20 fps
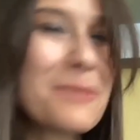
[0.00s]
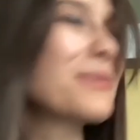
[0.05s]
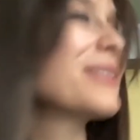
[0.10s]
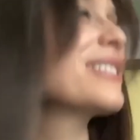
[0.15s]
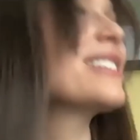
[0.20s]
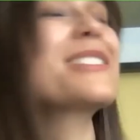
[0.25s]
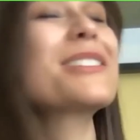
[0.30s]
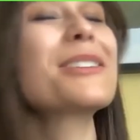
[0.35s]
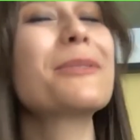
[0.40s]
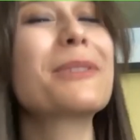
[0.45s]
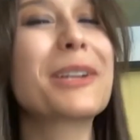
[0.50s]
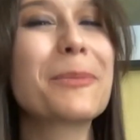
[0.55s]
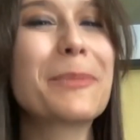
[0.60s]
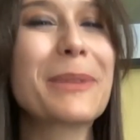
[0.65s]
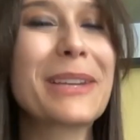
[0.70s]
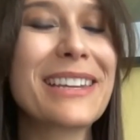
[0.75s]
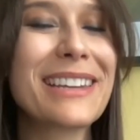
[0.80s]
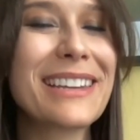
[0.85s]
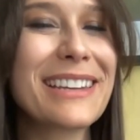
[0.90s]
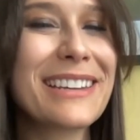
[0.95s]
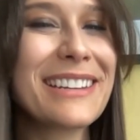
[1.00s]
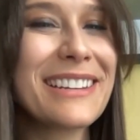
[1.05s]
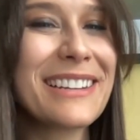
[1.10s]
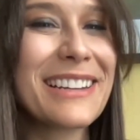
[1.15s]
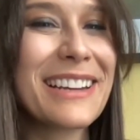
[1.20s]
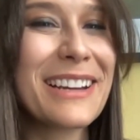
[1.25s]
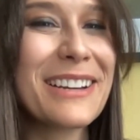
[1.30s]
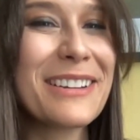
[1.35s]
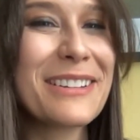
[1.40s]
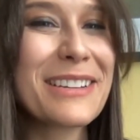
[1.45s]
It'll be
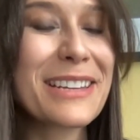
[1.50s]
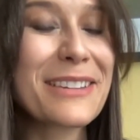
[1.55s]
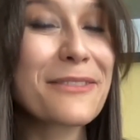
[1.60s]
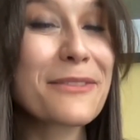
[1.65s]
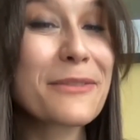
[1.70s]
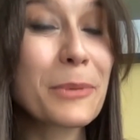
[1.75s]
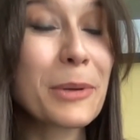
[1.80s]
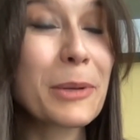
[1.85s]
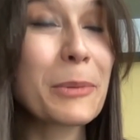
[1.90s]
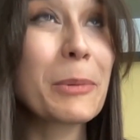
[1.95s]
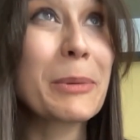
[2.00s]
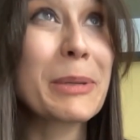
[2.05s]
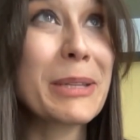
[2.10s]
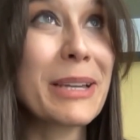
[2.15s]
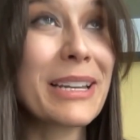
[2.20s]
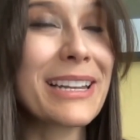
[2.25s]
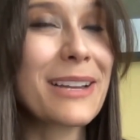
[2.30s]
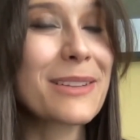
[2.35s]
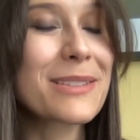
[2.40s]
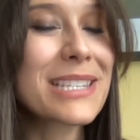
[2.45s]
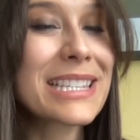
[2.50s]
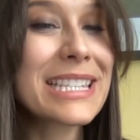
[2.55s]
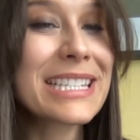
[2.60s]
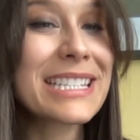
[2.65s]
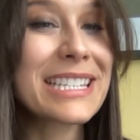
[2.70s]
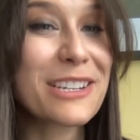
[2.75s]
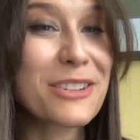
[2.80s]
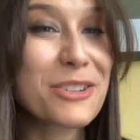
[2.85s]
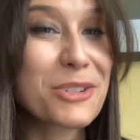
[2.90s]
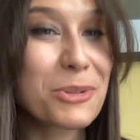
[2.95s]
we'll be announcing the
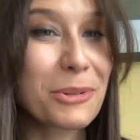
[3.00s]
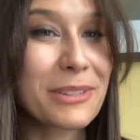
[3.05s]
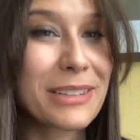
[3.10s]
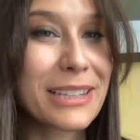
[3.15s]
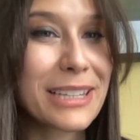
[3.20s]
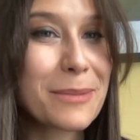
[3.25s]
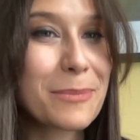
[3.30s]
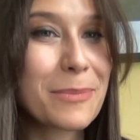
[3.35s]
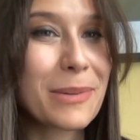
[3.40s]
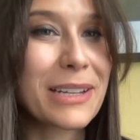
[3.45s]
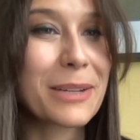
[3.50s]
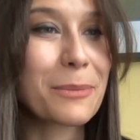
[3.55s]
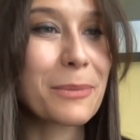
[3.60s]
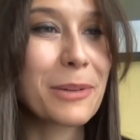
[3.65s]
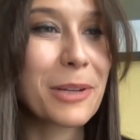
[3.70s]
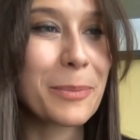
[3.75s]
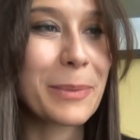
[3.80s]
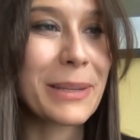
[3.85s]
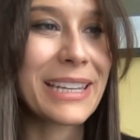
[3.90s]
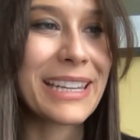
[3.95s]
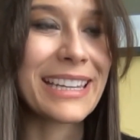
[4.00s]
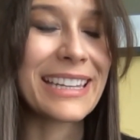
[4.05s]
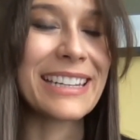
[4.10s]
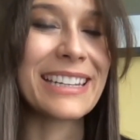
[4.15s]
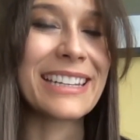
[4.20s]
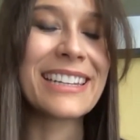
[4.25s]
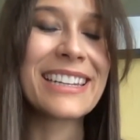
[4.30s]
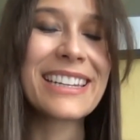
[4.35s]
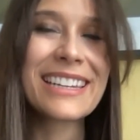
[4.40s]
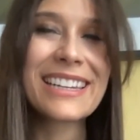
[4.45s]
date shortly, but it will be
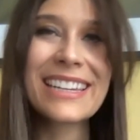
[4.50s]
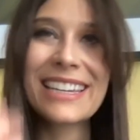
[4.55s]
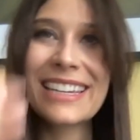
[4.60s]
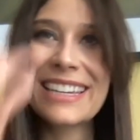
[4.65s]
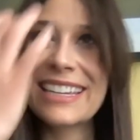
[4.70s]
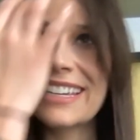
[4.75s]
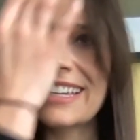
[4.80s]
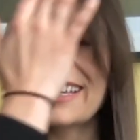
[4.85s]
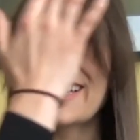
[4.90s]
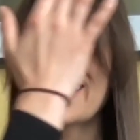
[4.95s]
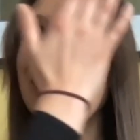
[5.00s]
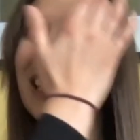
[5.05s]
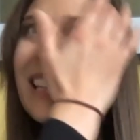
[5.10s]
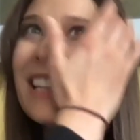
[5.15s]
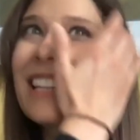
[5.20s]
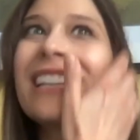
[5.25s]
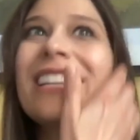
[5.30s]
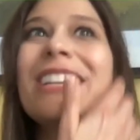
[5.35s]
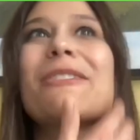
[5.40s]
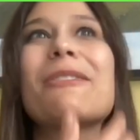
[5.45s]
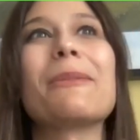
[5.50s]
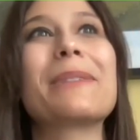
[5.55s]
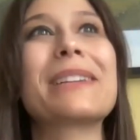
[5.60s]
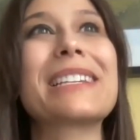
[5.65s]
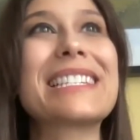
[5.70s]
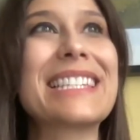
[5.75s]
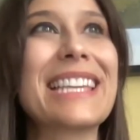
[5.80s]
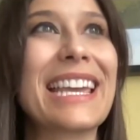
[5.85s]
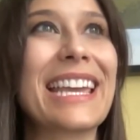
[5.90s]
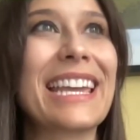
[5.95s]
in, you know, I want
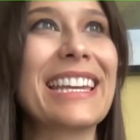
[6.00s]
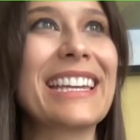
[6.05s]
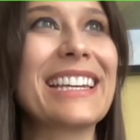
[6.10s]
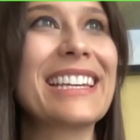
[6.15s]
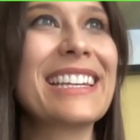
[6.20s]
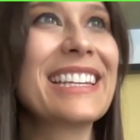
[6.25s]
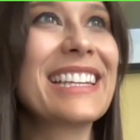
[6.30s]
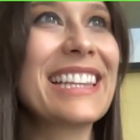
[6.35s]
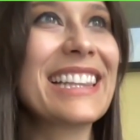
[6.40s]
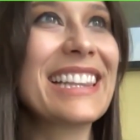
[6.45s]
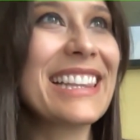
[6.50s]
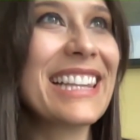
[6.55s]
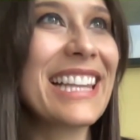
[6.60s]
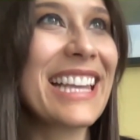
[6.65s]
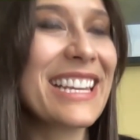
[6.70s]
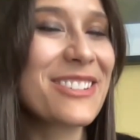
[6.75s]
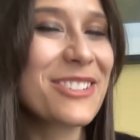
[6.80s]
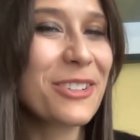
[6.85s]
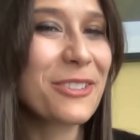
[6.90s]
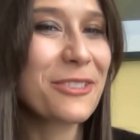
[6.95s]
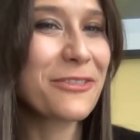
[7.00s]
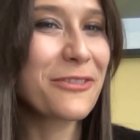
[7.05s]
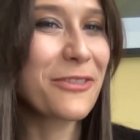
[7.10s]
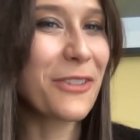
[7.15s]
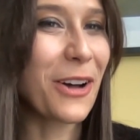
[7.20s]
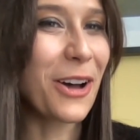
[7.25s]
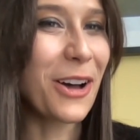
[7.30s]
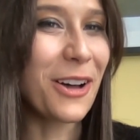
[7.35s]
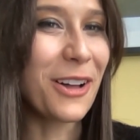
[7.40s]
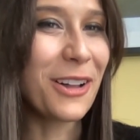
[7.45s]
to say later
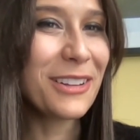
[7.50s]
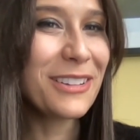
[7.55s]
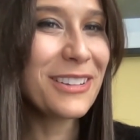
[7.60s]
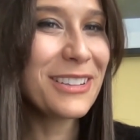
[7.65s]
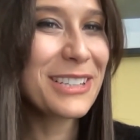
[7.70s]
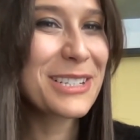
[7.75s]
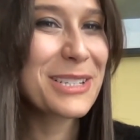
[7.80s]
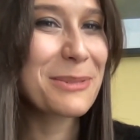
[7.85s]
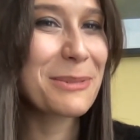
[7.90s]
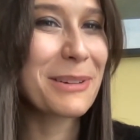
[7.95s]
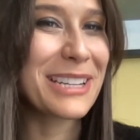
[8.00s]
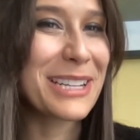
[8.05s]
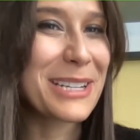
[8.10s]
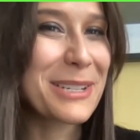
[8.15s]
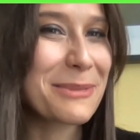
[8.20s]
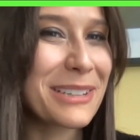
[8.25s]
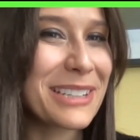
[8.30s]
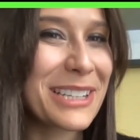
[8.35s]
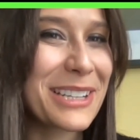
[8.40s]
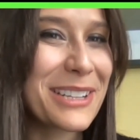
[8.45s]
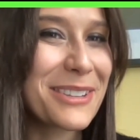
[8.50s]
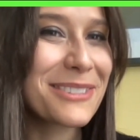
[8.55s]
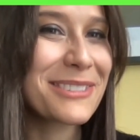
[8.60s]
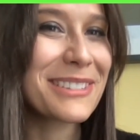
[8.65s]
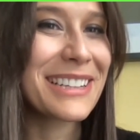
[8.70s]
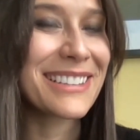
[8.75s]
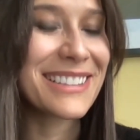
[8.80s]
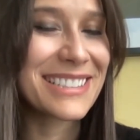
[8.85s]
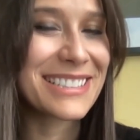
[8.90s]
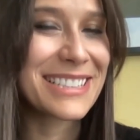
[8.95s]
fall
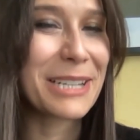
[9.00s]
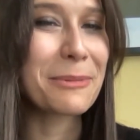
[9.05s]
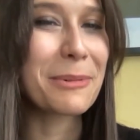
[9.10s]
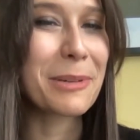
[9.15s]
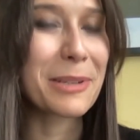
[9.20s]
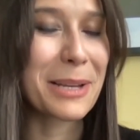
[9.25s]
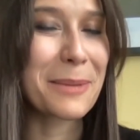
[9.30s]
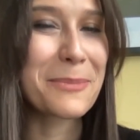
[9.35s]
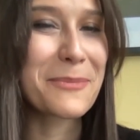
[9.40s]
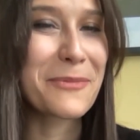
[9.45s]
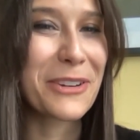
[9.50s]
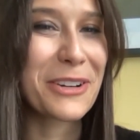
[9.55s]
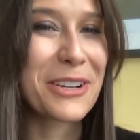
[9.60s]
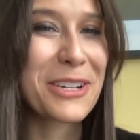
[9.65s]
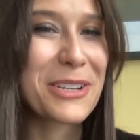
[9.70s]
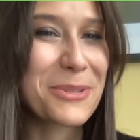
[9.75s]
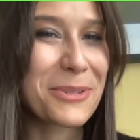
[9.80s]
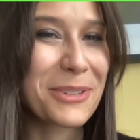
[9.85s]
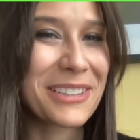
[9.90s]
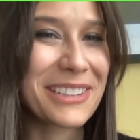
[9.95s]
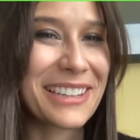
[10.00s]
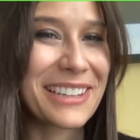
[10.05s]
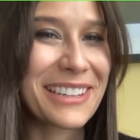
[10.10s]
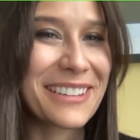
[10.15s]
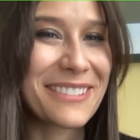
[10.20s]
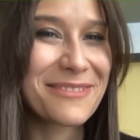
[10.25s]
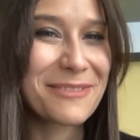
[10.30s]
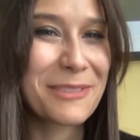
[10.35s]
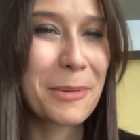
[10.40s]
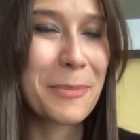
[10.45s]
2023. The date will come very
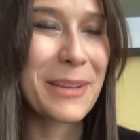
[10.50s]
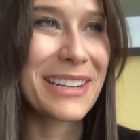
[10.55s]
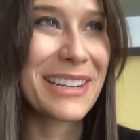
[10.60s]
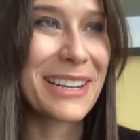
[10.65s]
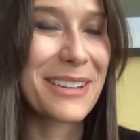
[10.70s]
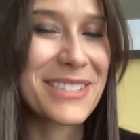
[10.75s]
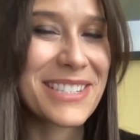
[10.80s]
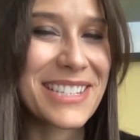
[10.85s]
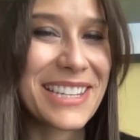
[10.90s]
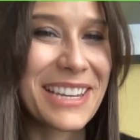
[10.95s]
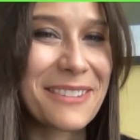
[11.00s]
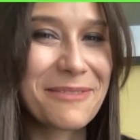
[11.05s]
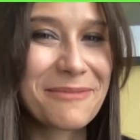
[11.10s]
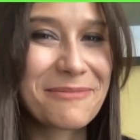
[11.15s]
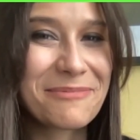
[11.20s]
shortly. We'll be announcing it.